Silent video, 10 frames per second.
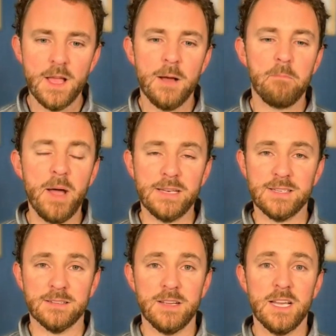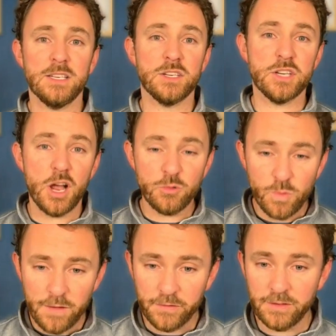But Deshaun
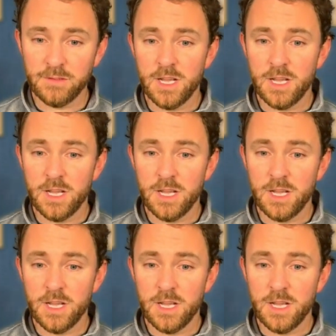Ruffin